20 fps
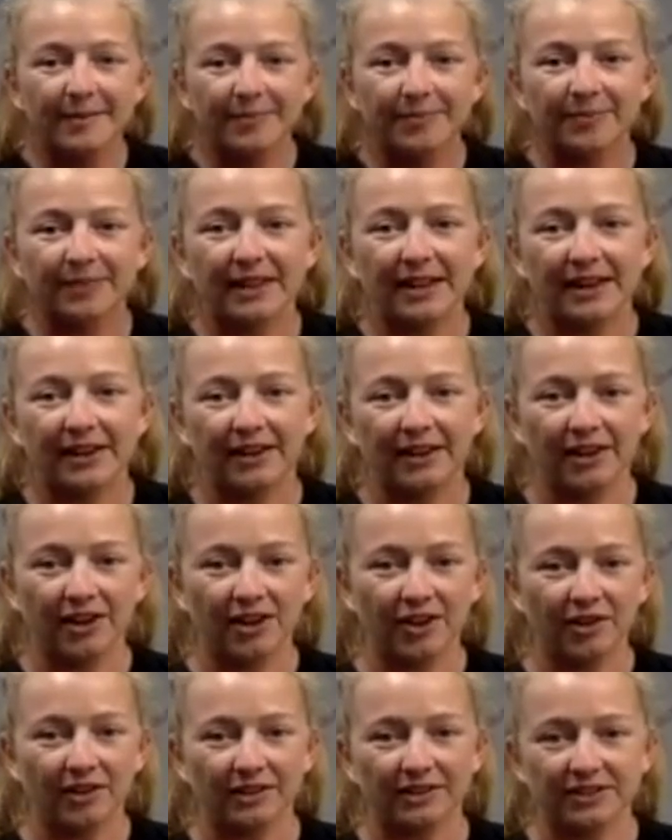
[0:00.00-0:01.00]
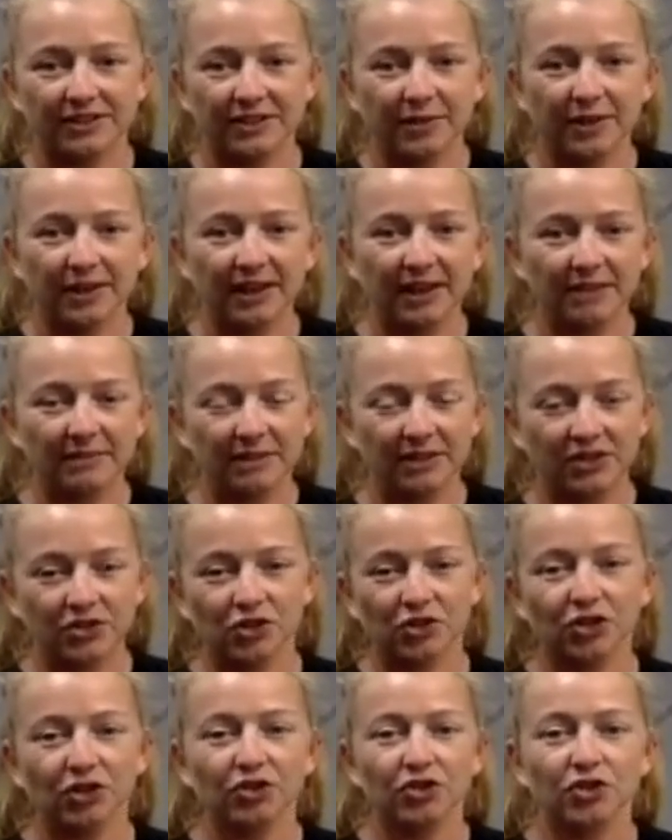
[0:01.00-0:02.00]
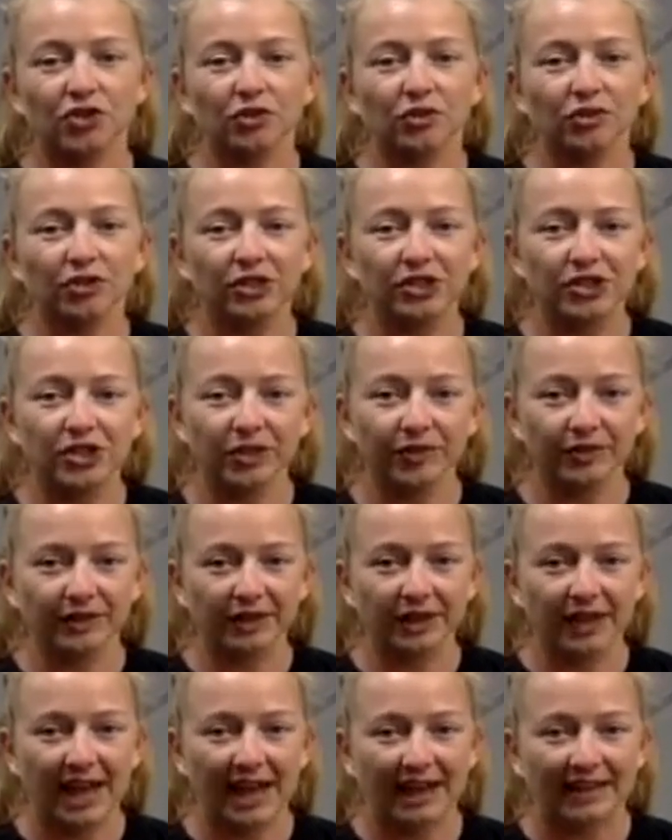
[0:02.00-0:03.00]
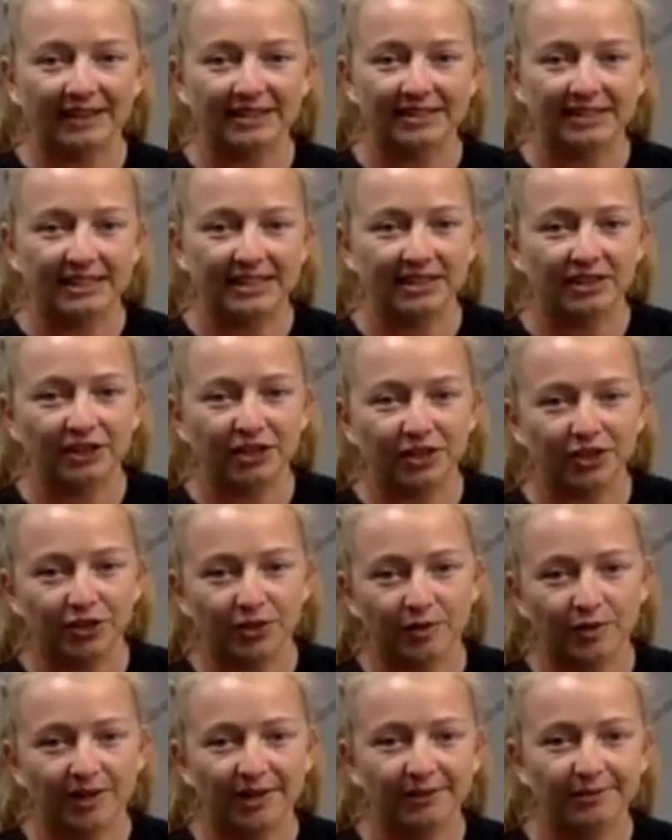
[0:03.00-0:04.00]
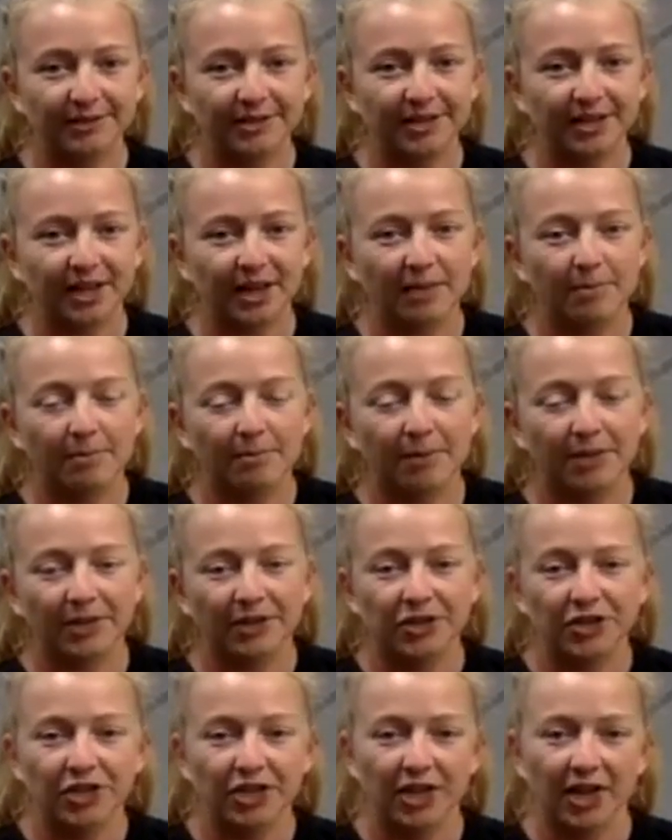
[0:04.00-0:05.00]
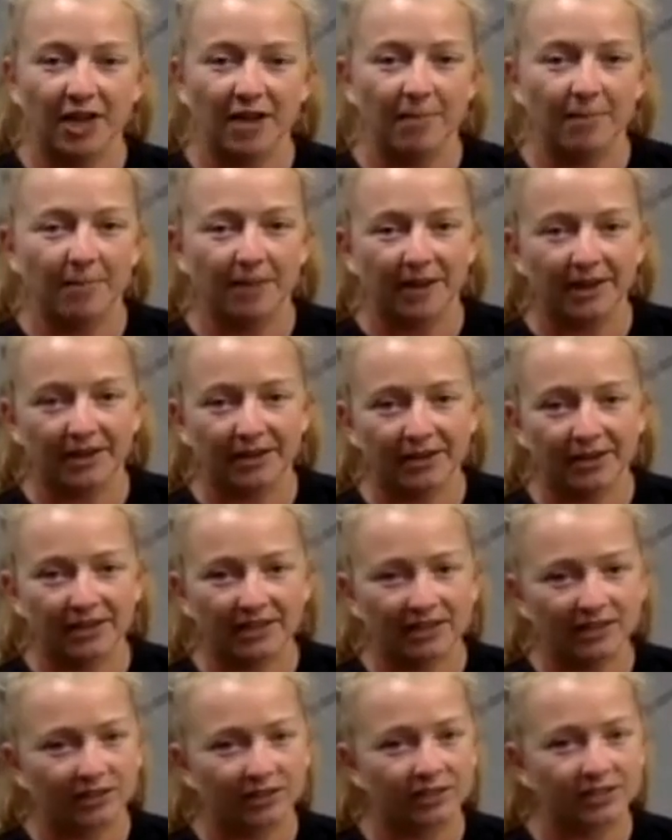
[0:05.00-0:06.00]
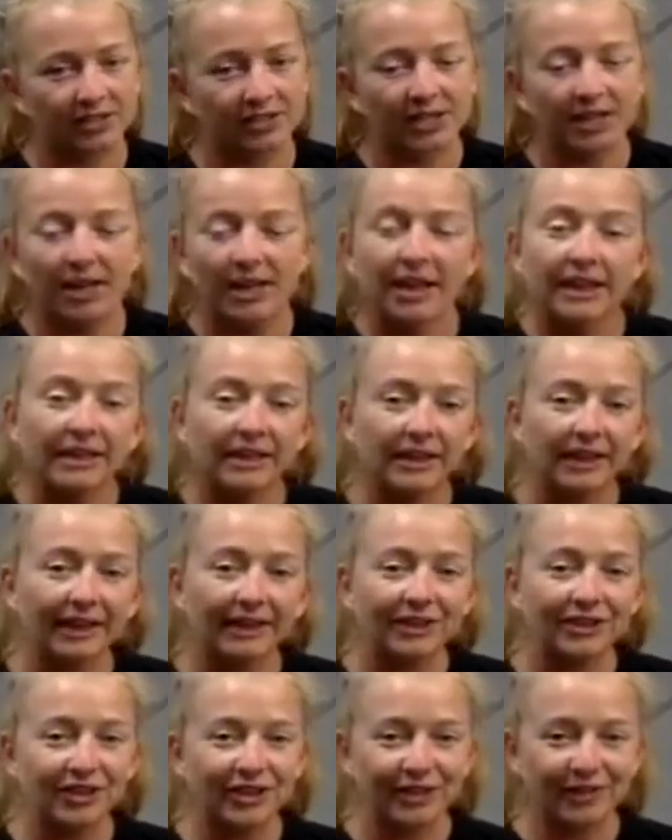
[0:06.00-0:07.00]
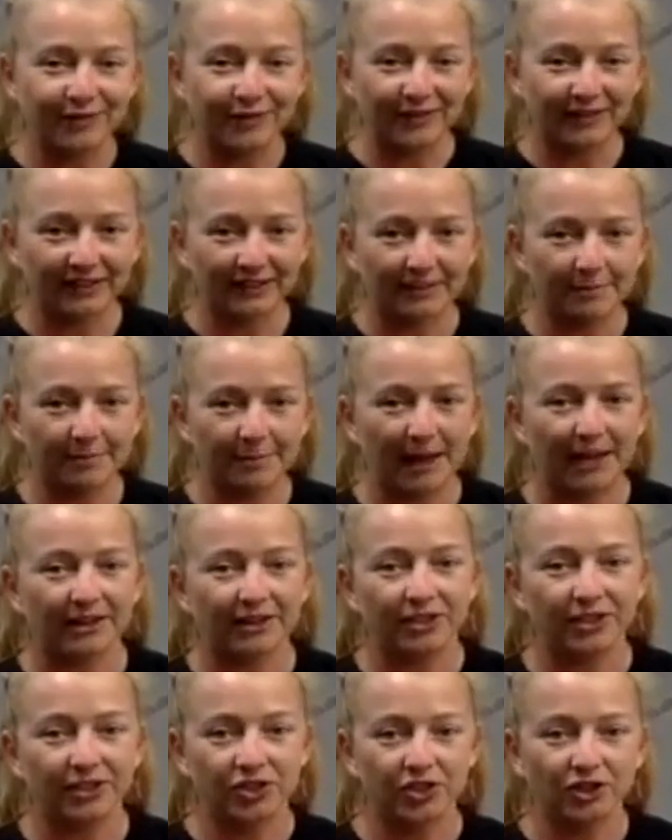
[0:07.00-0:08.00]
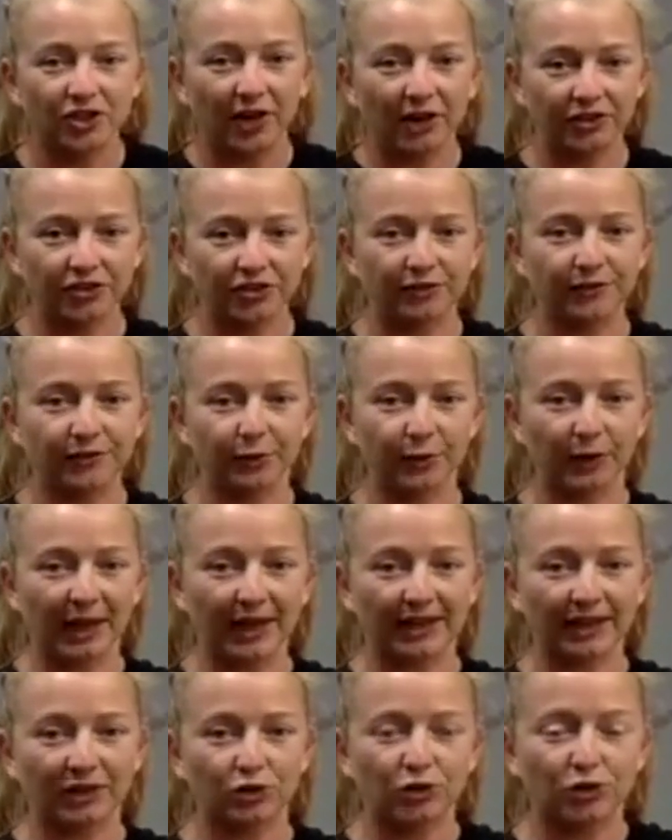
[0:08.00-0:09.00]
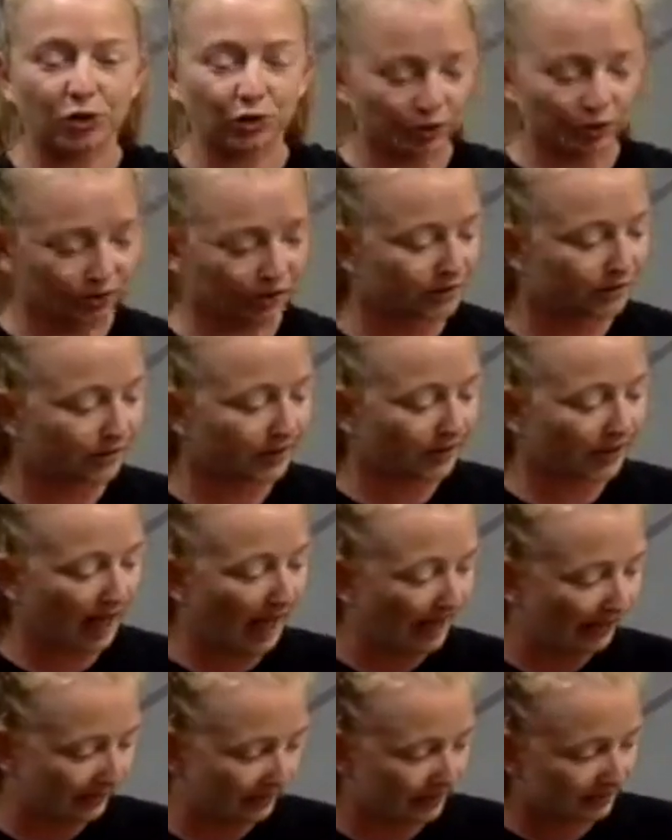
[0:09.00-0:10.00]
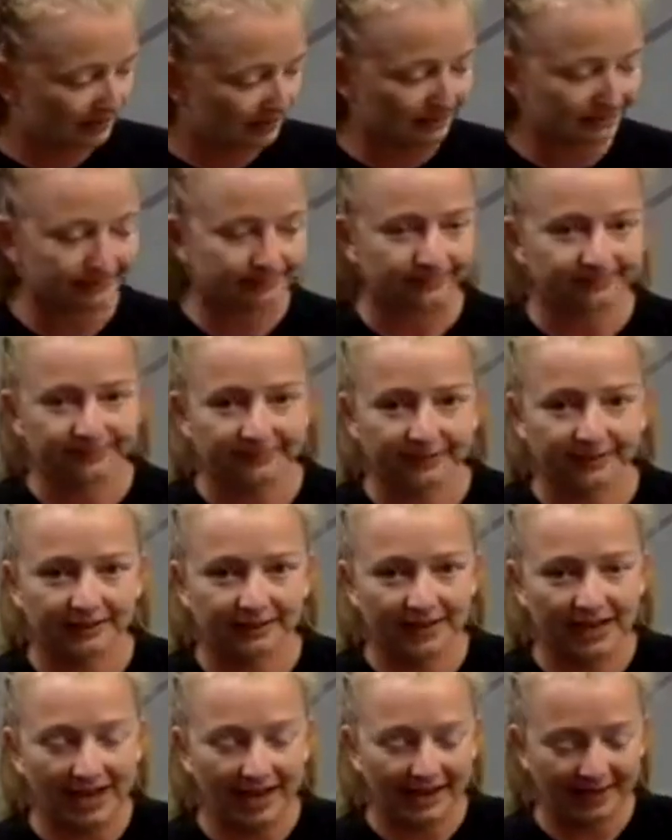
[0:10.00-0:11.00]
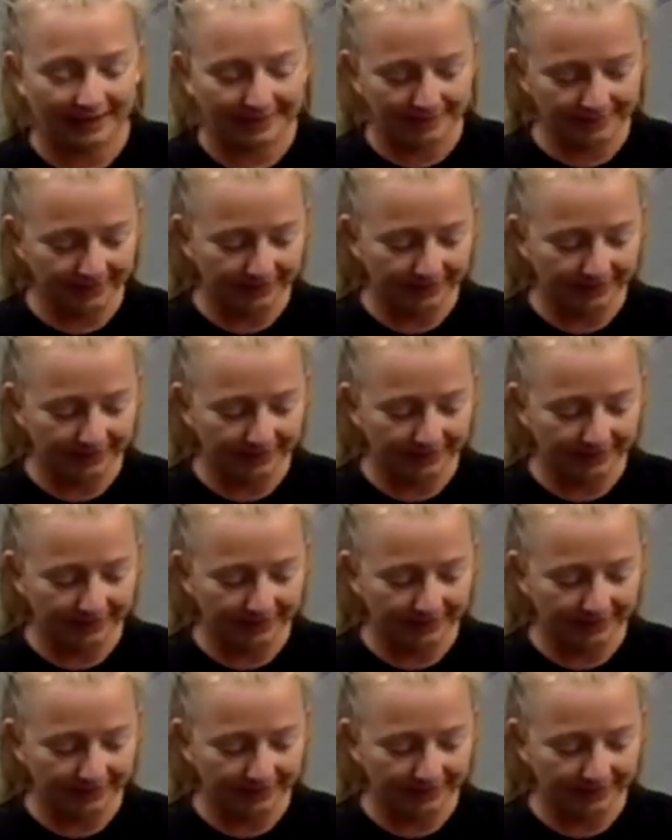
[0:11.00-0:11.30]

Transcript: There you go. And so again, make sure your shoulders are relaxed here. You don't want them to come bunching up by your ears. You'll actually feel a better stretch if you let your shoulders relax. Yeah?